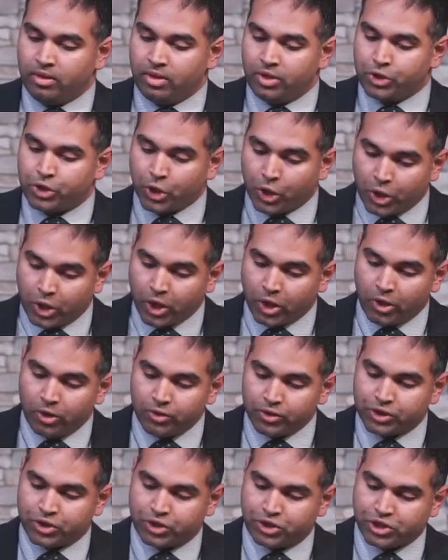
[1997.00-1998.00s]
to go
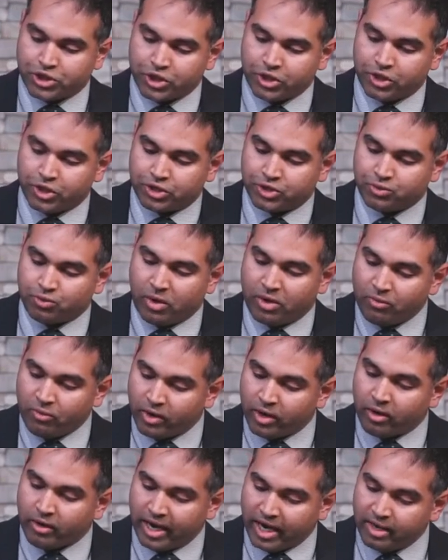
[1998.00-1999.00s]
to church when we
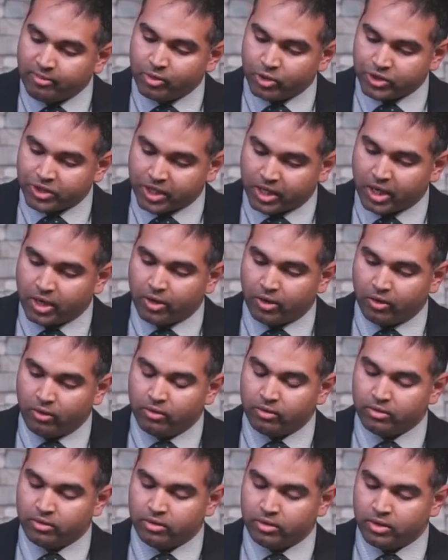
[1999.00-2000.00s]
are able to go,
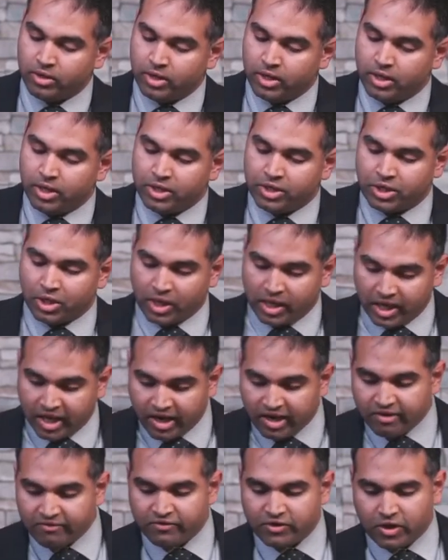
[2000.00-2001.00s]
to
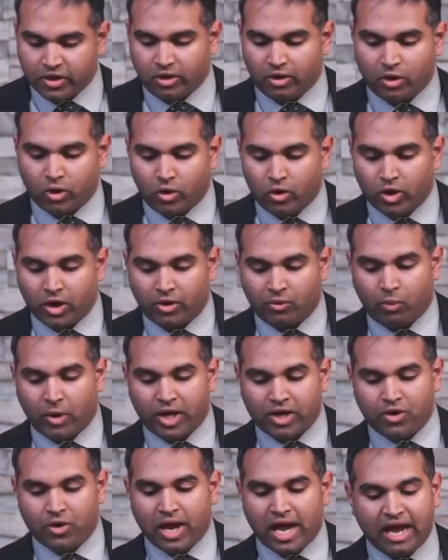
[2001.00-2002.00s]
give to the Lord when
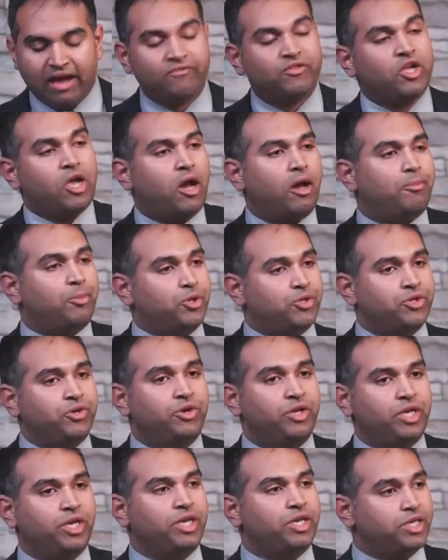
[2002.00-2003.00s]
you have the
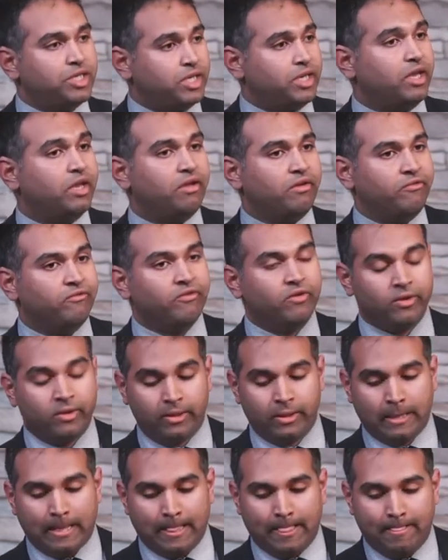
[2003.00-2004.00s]
opportunity to give,
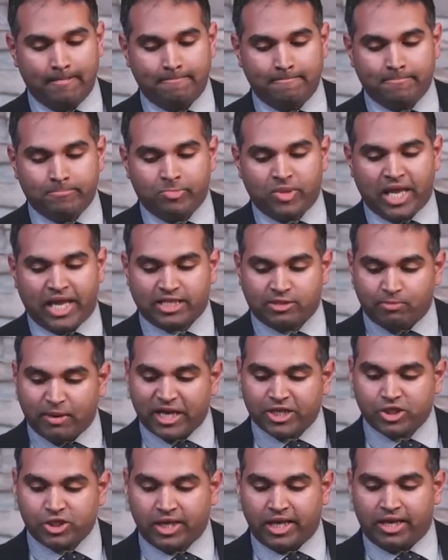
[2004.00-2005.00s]

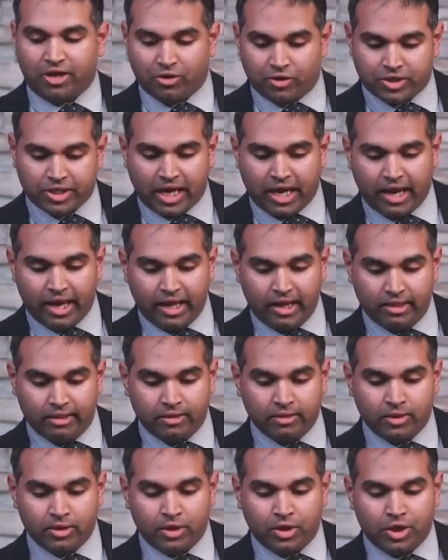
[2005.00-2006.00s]
especially your tithe,
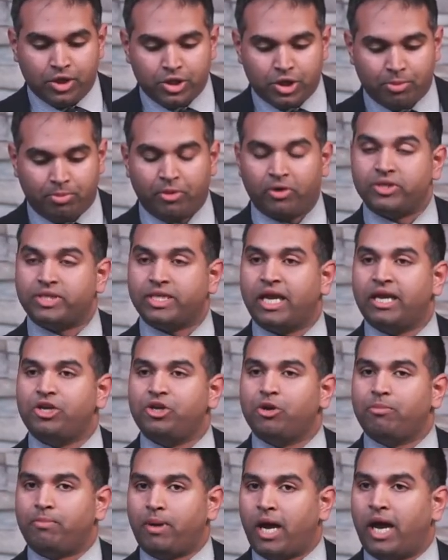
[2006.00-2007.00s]
to present
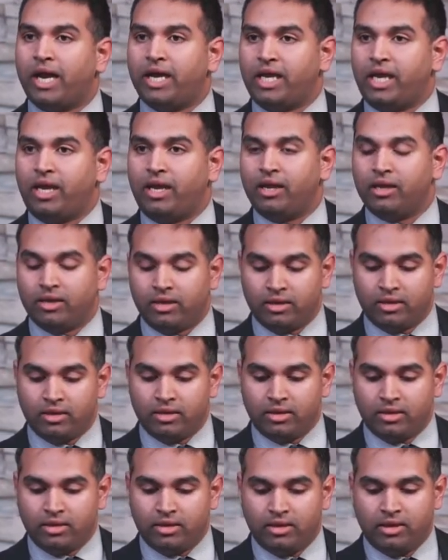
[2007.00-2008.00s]
your body
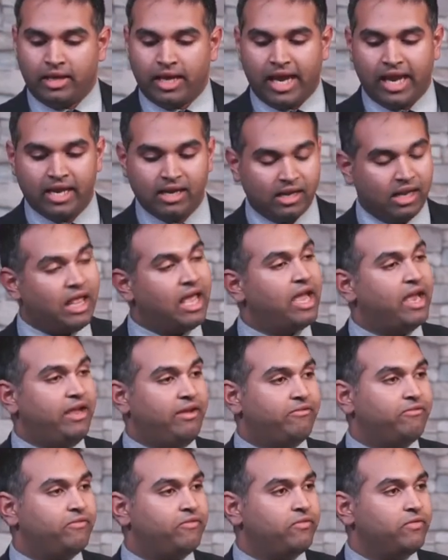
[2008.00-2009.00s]
and
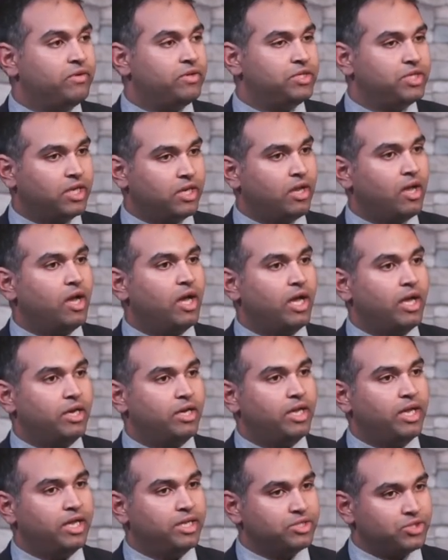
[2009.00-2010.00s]
life to God
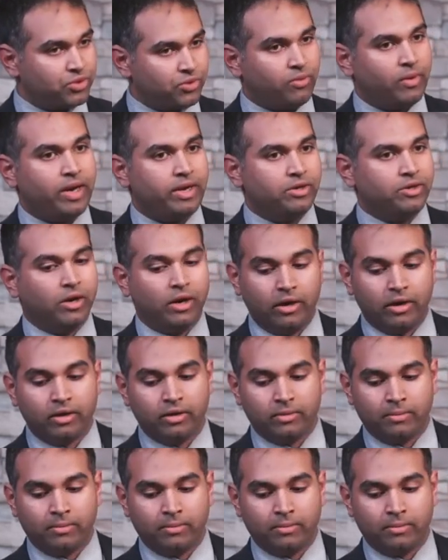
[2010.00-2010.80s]
in surrender,